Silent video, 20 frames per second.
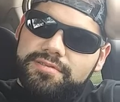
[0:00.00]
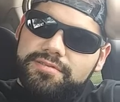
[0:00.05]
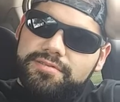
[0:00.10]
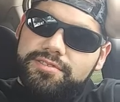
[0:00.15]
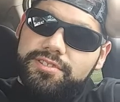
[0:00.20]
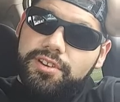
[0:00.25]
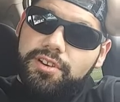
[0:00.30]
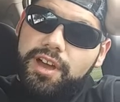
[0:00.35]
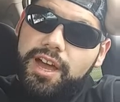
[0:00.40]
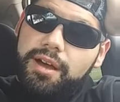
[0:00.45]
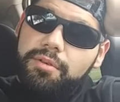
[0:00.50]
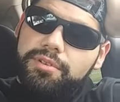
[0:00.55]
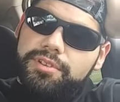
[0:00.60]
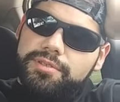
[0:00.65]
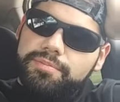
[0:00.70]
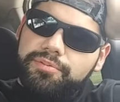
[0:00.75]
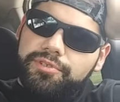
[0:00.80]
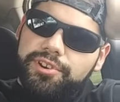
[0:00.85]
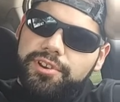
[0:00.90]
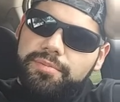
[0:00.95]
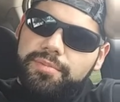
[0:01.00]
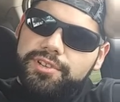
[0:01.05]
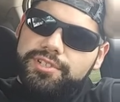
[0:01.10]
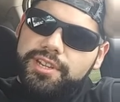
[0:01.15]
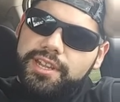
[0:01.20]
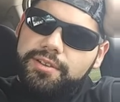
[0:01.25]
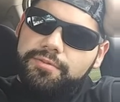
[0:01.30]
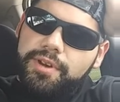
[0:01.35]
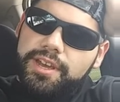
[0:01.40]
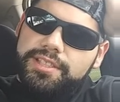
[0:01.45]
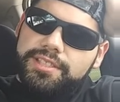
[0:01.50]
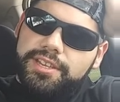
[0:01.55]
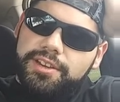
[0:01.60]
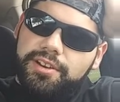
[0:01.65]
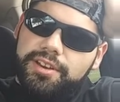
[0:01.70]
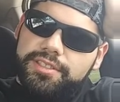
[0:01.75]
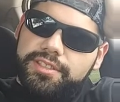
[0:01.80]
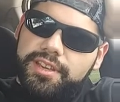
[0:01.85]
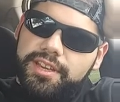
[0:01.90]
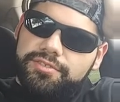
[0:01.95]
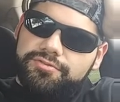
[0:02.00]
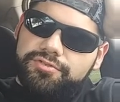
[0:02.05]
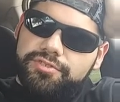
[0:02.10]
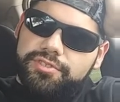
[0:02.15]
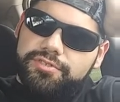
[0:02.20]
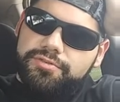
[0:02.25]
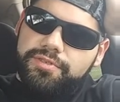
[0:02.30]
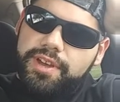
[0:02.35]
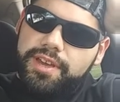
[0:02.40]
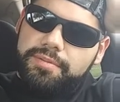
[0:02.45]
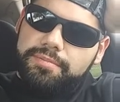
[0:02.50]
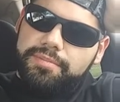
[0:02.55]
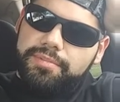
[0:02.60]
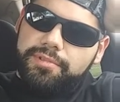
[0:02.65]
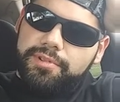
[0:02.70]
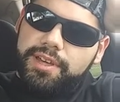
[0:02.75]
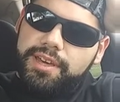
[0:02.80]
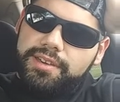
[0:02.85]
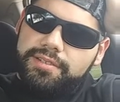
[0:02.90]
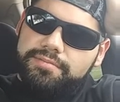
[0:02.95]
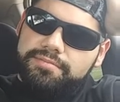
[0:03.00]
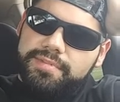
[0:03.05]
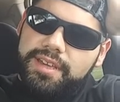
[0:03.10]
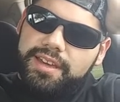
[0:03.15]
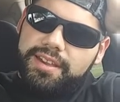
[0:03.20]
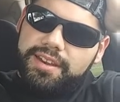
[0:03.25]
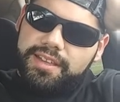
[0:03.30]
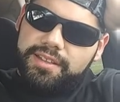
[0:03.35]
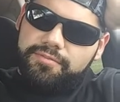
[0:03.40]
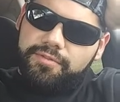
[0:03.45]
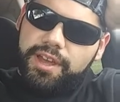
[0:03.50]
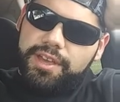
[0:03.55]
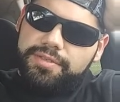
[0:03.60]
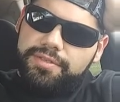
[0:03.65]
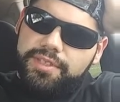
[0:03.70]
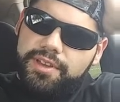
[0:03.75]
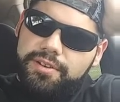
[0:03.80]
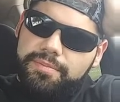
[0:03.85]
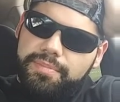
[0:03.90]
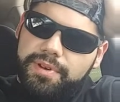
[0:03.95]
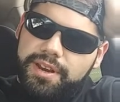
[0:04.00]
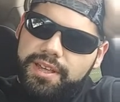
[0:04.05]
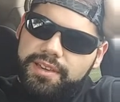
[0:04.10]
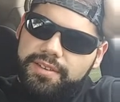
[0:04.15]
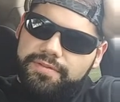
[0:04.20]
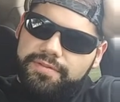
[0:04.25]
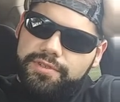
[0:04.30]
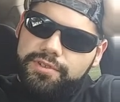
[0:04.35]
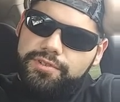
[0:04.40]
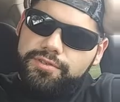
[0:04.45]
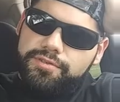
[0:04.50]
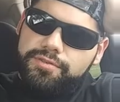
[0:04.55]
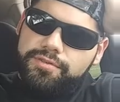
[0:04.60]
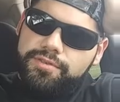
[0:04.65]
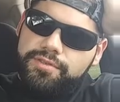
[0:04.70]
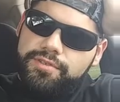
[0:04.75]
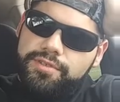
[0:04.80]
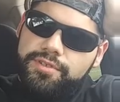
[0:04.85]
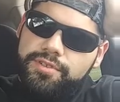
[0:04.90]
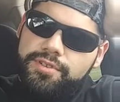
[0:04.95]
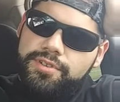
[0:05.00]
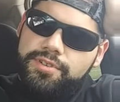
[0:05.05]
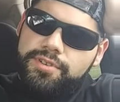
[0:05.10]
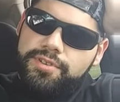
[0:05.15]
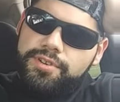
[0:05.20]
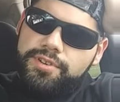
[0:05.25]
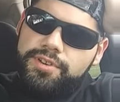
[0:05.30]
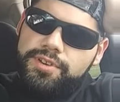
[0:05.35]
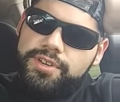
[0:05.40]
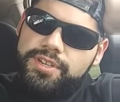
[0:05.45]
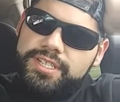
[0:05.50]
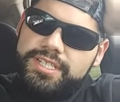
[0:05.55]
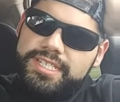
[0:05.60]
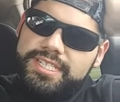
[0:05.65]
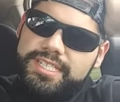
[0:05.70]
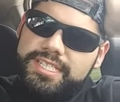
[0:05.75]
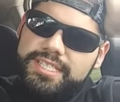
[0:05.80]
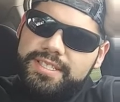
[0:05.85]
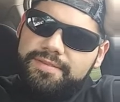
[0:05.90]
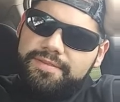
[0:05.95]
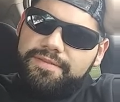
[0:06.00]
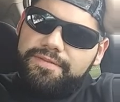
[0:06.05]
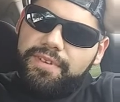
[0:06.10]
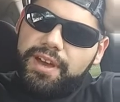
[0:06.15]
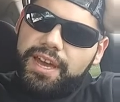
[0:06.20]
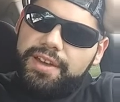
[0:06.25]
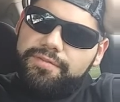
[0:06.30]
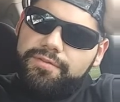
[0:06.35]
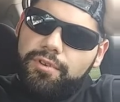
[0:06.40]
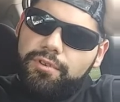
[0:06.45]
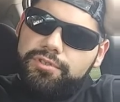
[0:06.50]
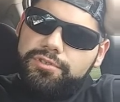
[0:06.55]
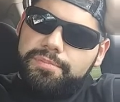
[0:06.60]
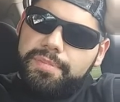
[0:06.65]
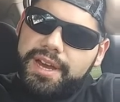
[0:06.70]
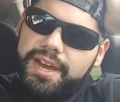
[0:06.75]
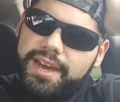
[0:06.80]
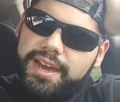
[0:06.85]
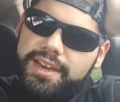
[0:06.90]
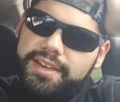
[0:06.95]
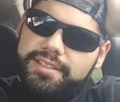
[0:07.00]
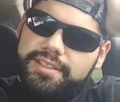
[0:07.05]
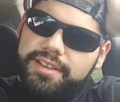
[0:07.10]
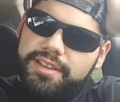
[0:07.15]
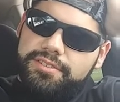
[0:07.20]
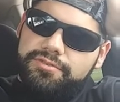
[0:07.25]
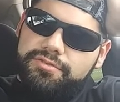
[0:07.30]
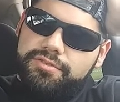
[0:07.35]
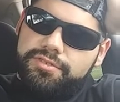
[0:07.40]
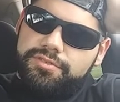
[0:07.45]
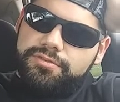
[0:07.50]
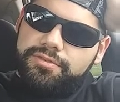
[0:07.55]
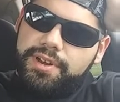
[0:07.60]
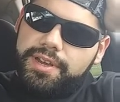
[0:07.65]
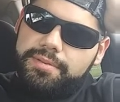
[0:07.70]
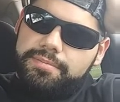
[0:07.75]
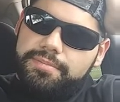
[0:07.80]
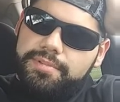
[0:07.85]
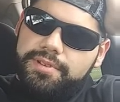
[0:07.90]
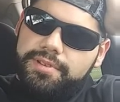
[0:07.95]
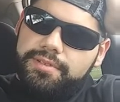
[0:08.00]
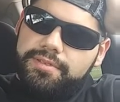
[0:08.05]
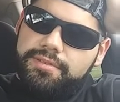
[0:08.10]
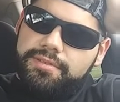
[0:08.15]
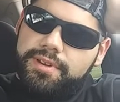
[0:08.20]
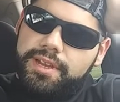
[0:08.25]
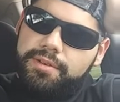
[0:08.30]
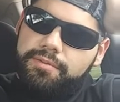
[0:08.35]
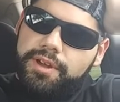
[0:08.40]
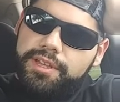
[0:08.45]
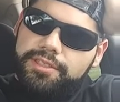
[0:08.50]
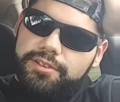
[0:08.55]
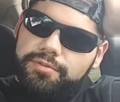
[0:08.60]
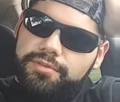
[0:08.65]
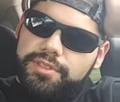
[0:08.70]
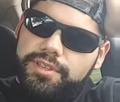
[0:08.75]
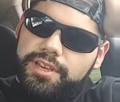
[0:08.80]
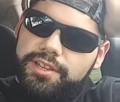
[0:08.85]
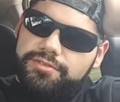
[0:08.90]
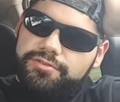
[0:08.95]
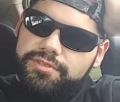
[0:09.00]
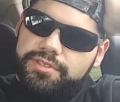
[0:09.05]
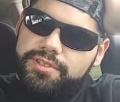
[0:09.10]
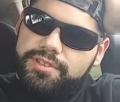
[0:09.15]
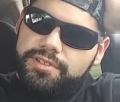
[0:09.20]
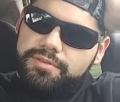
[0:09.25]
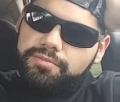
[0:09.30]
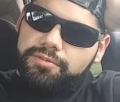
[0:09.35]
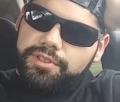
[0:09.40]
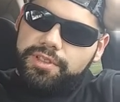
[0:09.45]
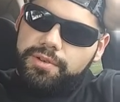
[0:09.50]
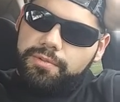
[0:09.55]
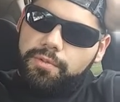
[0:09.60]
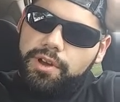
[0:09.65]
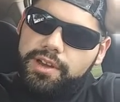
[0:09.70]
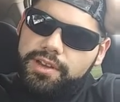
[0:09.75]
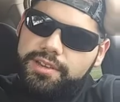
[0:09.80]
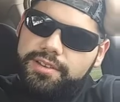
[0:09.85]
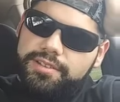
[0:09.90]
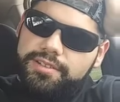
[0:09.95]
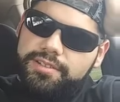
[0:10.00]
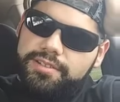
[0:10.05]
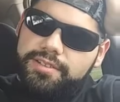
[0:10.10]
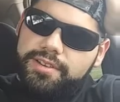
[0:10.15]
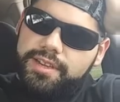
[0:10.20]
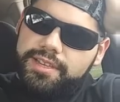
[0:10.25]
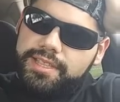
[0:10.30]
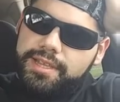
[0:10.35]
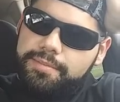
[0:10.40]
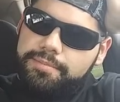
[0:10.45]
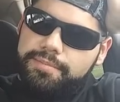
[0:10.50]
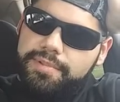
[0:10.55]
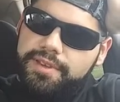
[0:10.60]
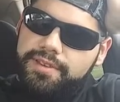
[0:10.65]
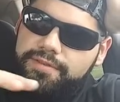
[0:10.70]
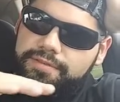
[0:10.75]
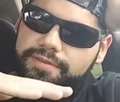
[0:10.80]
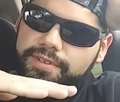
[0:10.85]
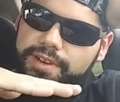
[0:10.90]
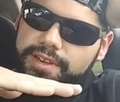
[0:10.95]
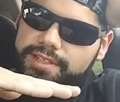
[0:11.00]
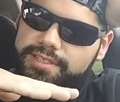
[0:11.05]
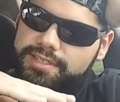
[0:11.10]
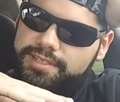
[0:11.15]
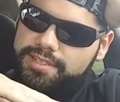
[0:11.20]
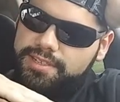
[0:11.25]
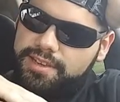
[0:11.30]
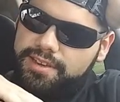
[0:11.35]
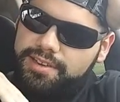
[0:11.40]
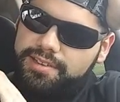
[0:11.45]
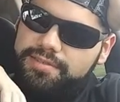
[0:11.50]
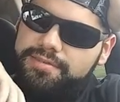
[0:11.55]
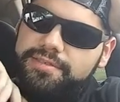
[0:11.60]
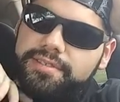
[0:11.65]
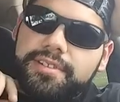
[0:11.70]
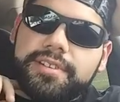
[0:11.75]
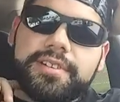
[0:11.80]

So I was pretty much like right there at the entrance ramp, or like not right there, but like few, five rows behind the entrance ramp, like right there where the entrance is, where they walk, like that big fucking sign,